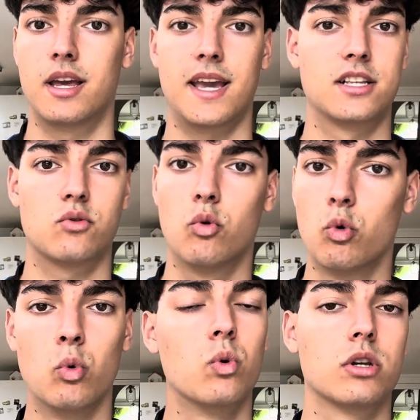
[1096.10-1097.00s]
it's
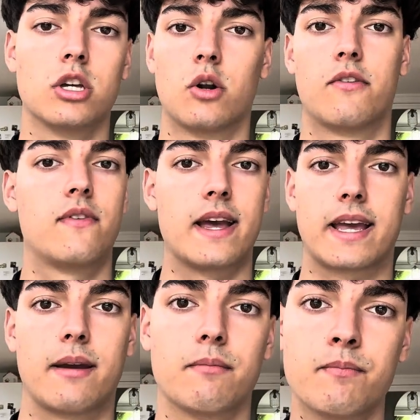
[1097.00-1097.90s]
all, fair
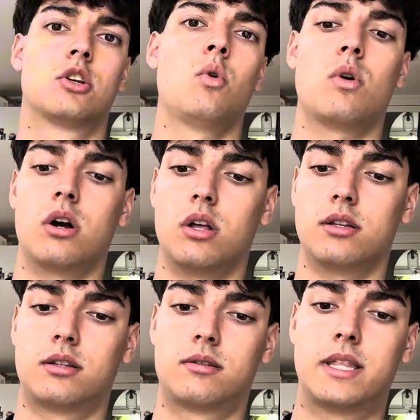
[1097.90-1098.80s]
game. So
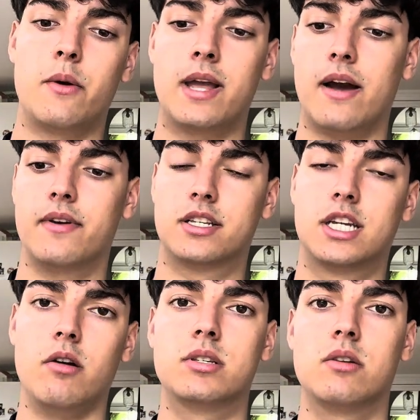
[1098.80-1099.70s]
there we have it,
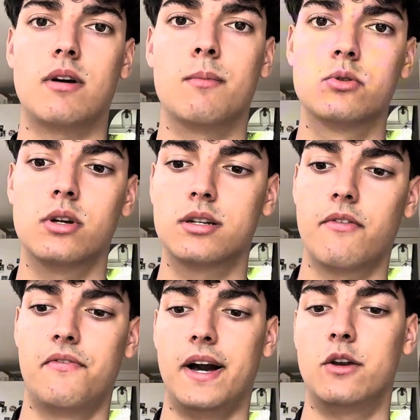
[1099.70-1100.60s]
Chelsea, Real Madrid
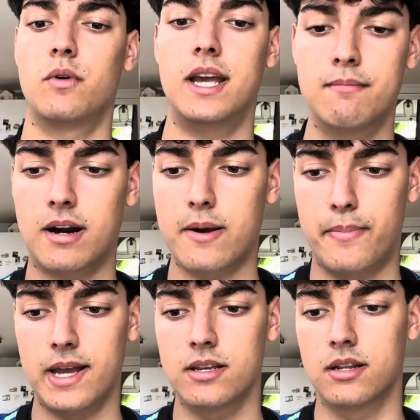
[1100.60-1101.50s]
final, in my
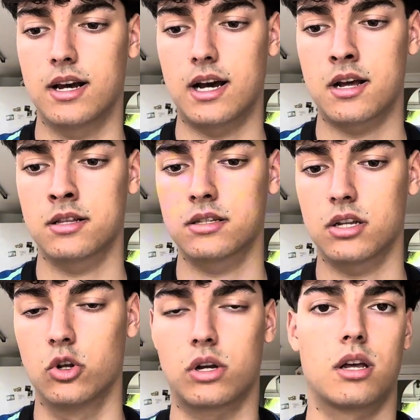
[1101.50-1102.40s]
opinion. And
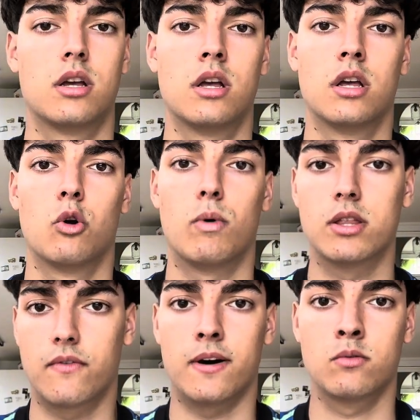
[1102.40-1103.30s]
look, when
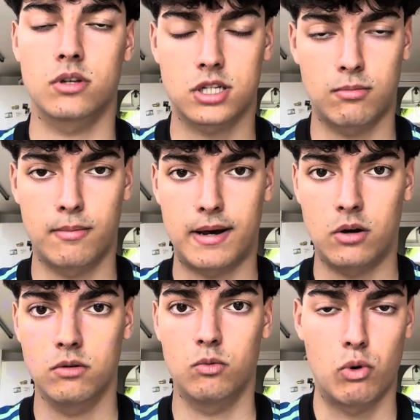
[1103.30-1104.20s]
the final does come
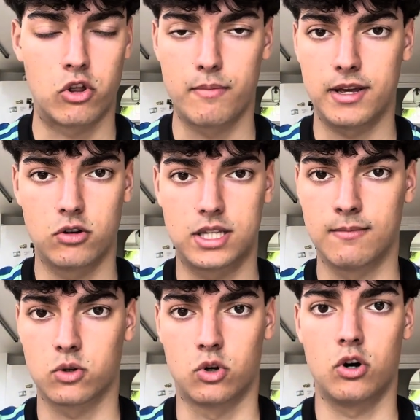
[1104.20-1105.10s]
about, whether it be those
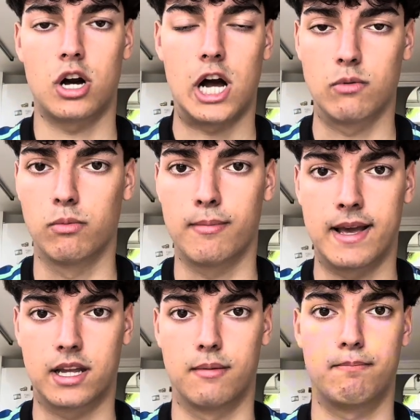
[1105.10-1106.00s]
teams or not, I will be
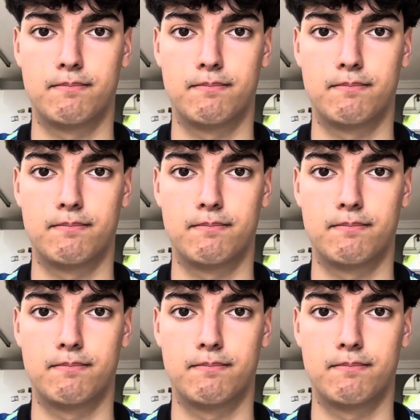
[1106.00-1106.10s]
making a